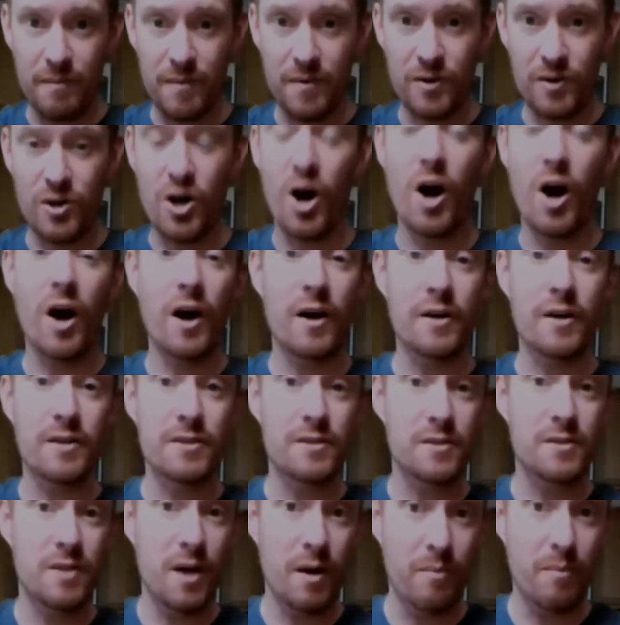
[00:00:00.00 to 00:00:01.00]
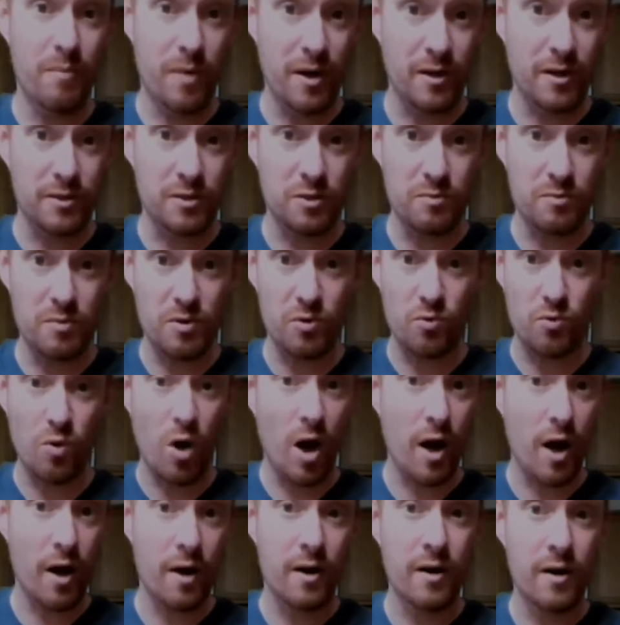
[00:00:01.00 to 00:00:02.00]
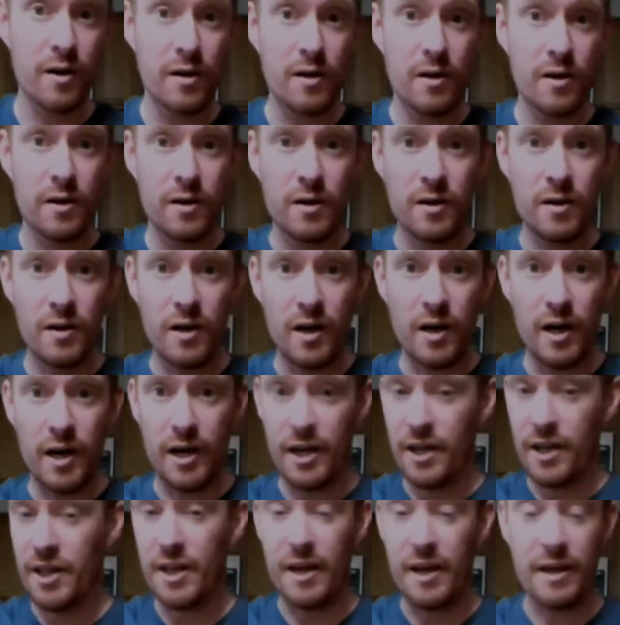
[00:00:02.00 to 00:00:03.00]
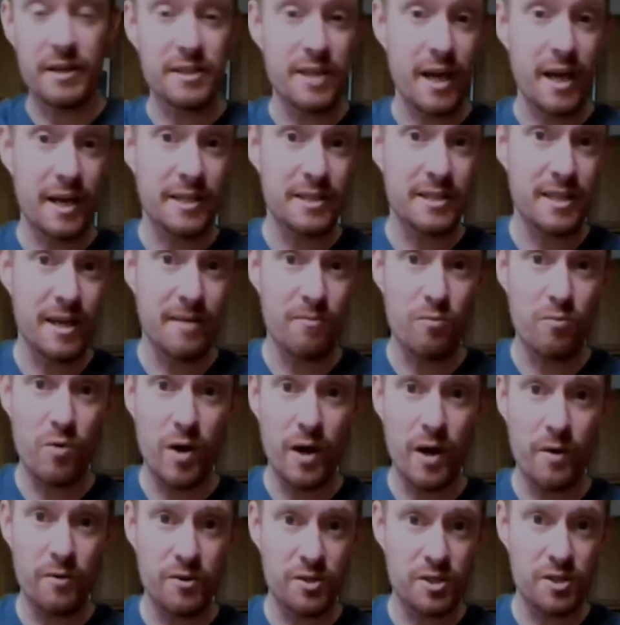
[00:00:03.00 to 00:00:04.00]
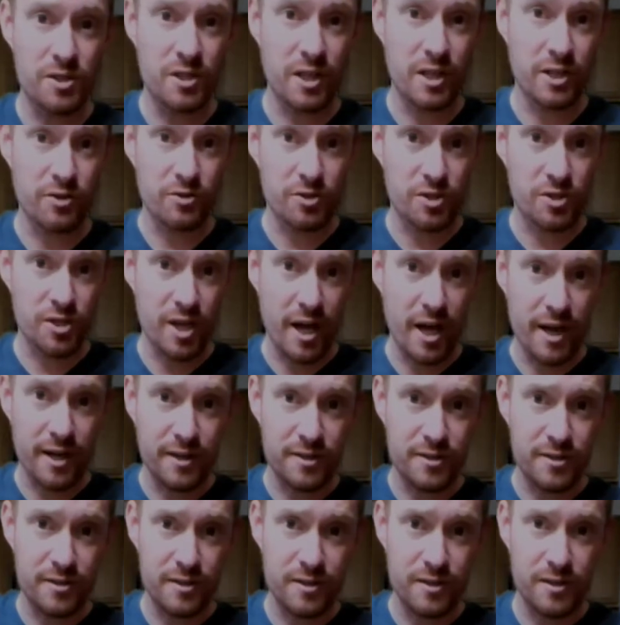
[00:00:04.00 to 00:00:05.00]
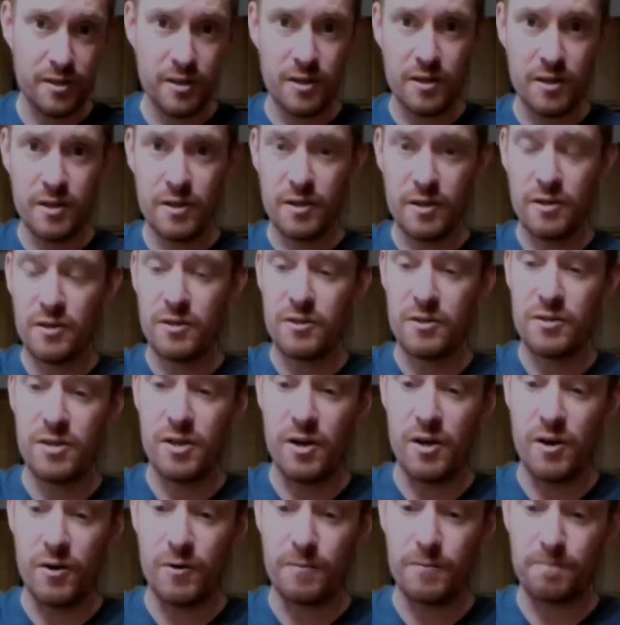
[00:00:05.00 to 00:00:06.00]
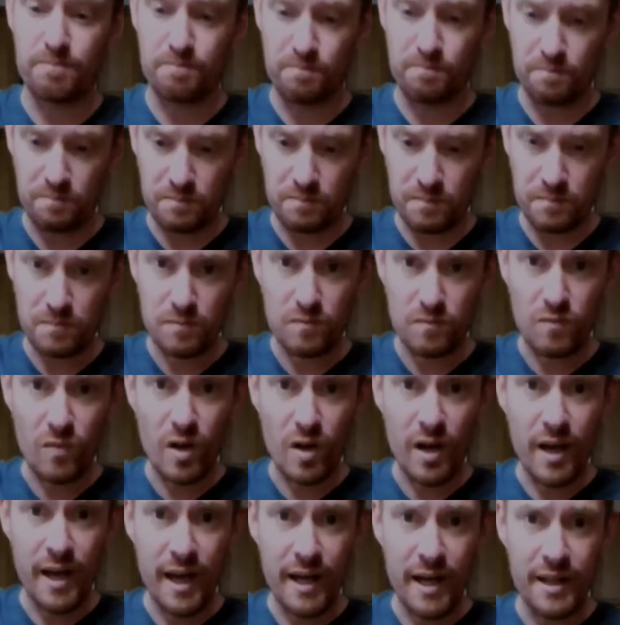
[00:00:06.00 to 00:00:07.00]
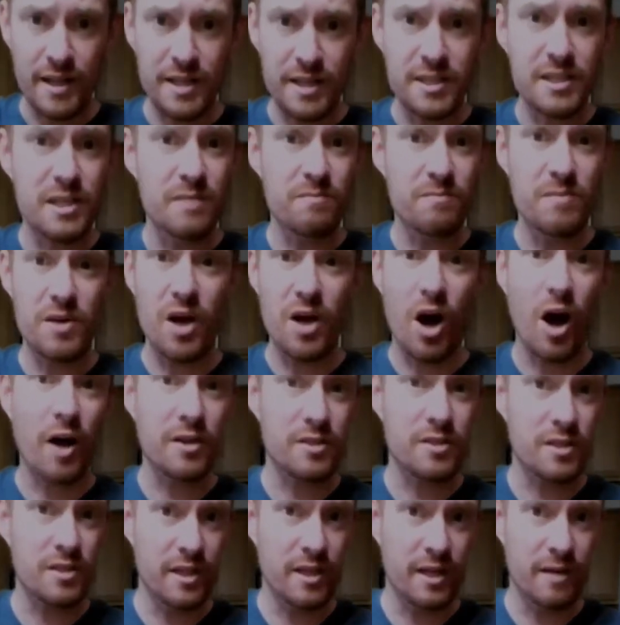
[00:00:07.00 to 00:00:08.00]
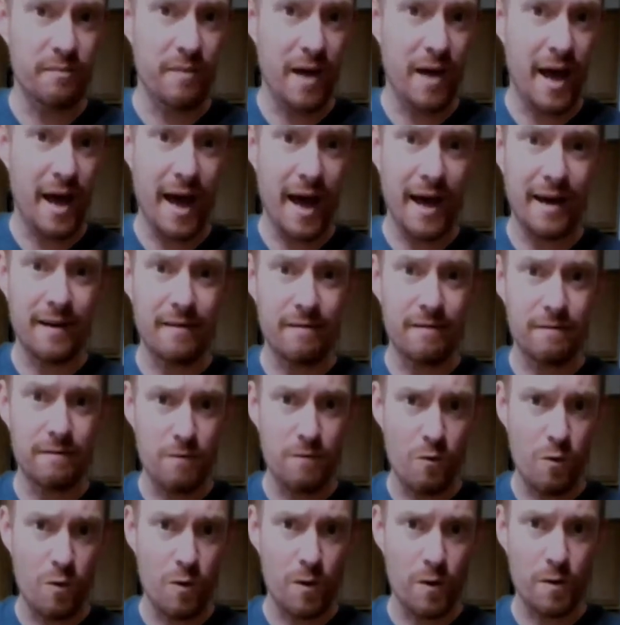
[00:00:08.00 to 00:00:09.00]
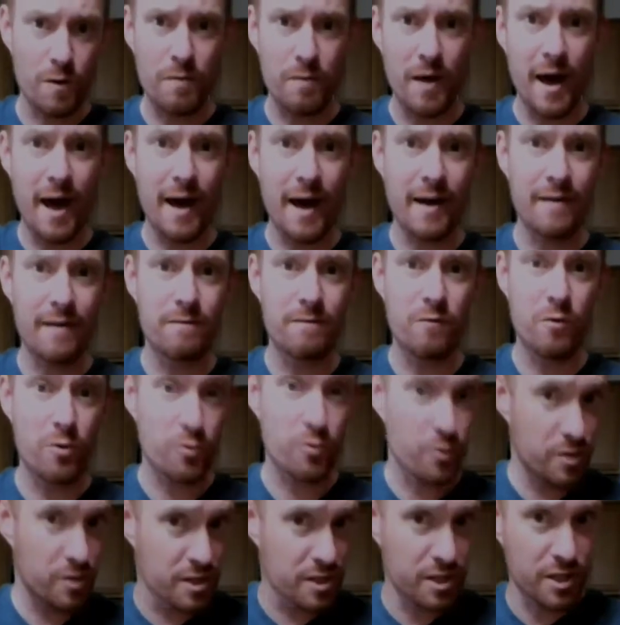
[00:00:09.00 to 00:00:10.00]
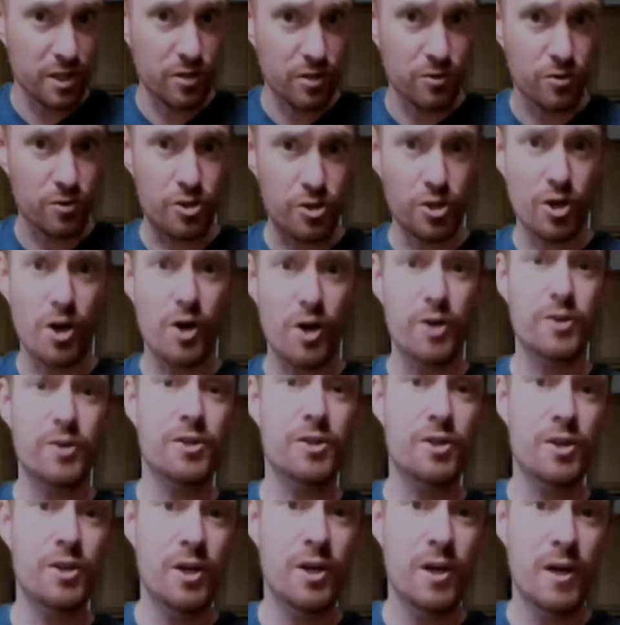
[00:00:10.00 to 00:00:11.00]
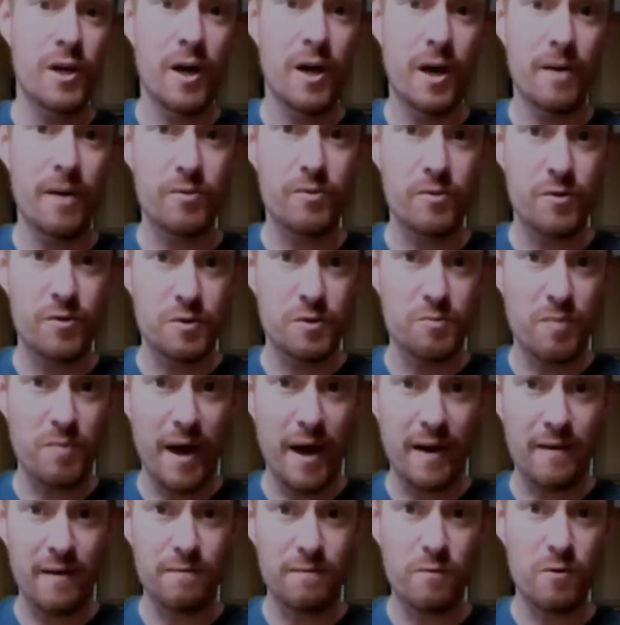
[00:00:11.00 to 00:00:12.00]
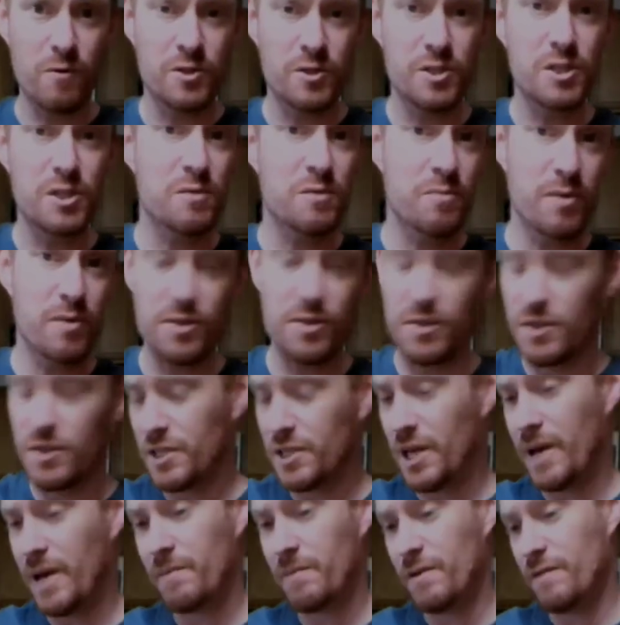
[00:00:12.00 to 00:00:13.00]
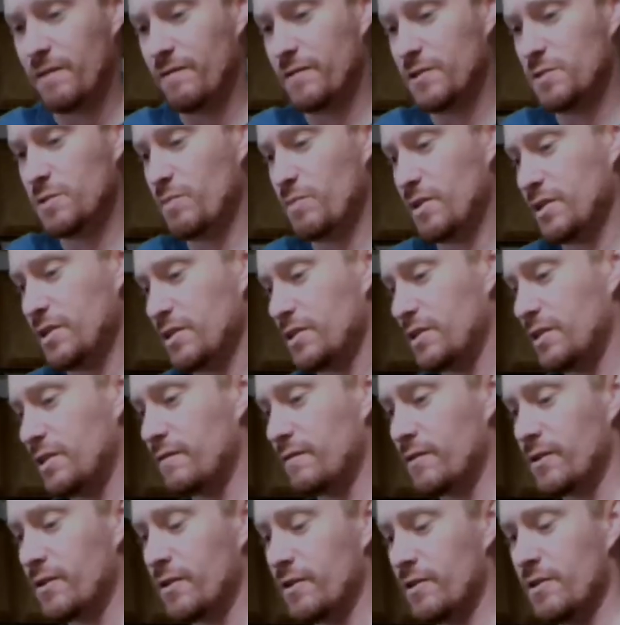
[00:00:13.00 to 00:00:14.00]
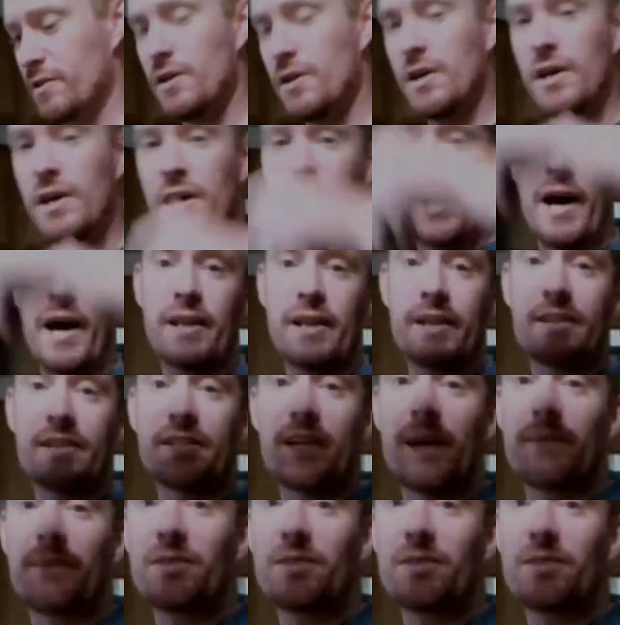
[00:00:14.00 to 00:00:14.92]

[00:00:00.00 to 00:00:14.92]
cause a bell to be rung in the exact same way with just electrostatics. So, and this can be oscillated back and forth with a single charge. I'm doing this back and forth. It just depends on the timing of it's being delivered. At the same